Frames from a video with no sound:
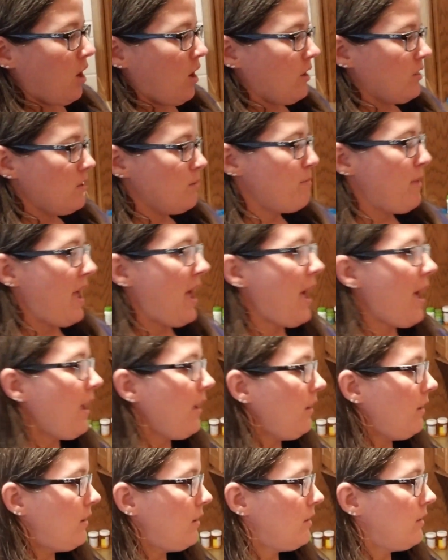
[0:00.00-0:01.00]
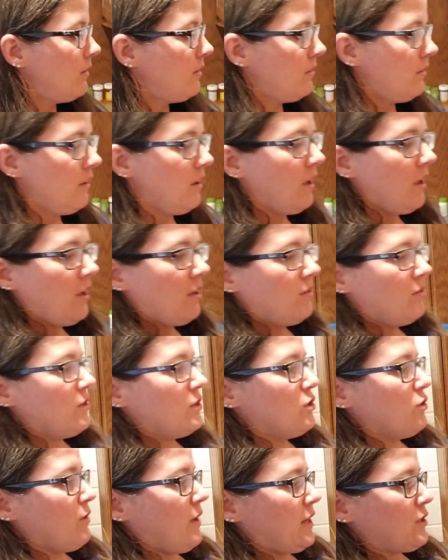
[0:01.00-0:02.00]
on the back, the
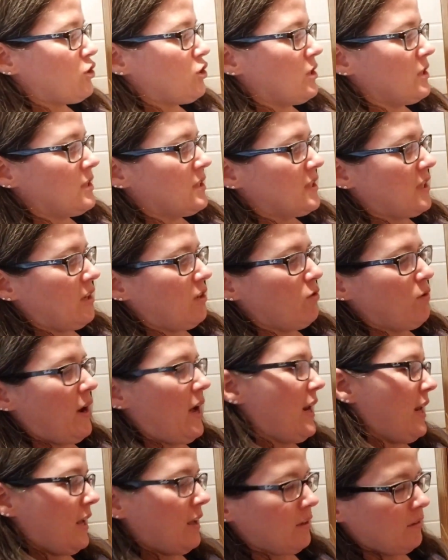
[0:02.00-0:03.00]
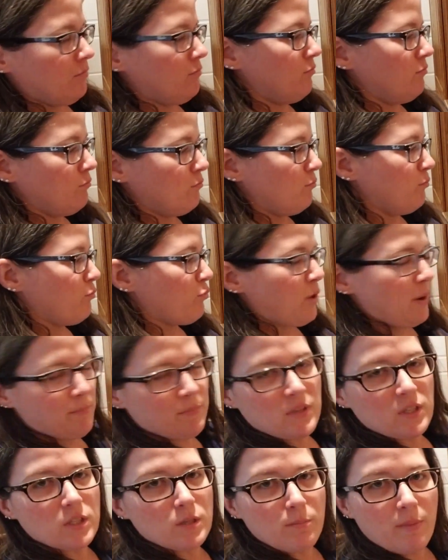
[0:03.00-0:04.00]
directions tell you how to
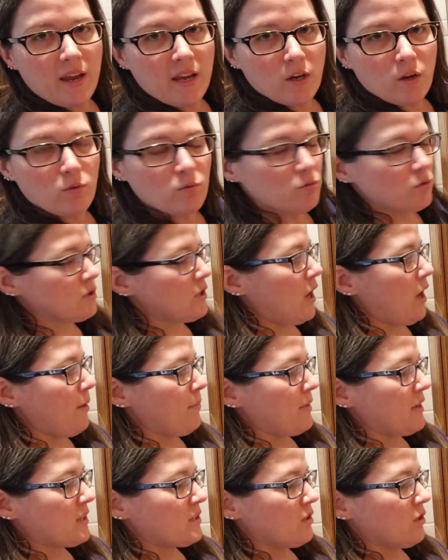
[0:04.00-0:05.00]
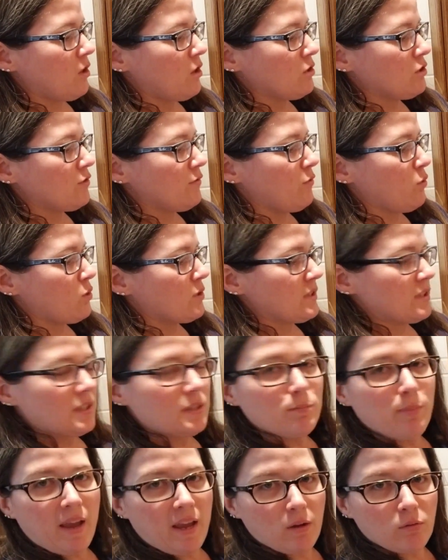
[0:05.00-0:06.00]
prep the tomatoes because it calls for
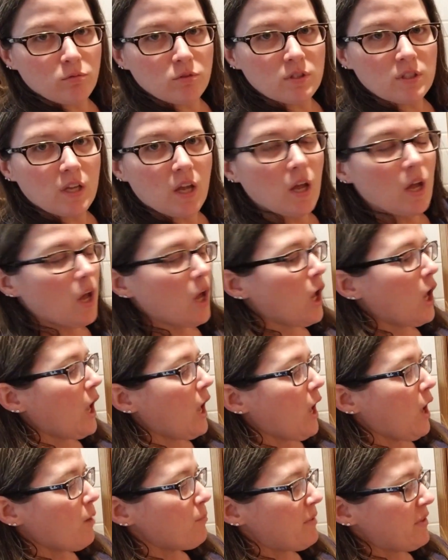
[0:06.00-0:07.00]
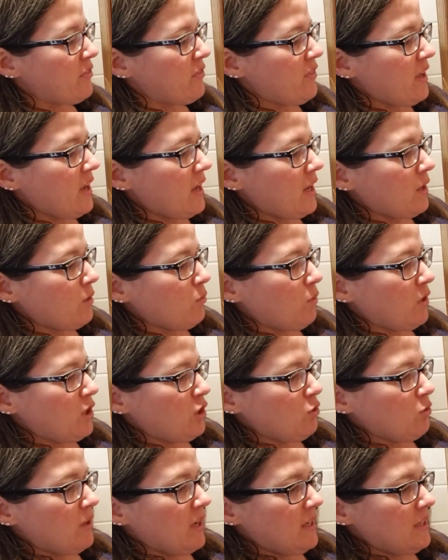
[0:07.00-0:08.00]
6 pounds. But then when
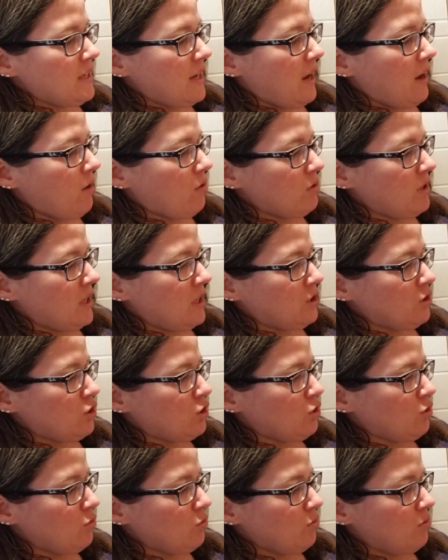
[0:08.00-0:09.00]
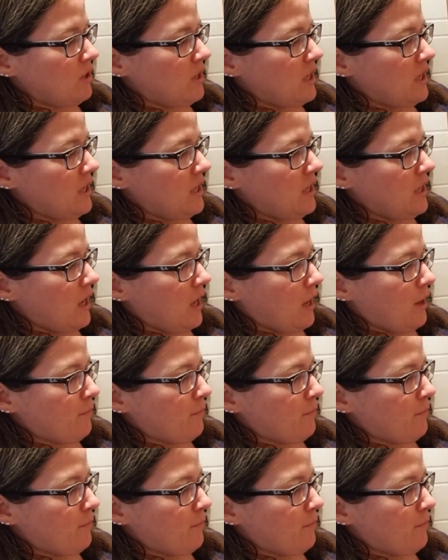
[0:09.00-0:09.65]
you get down into the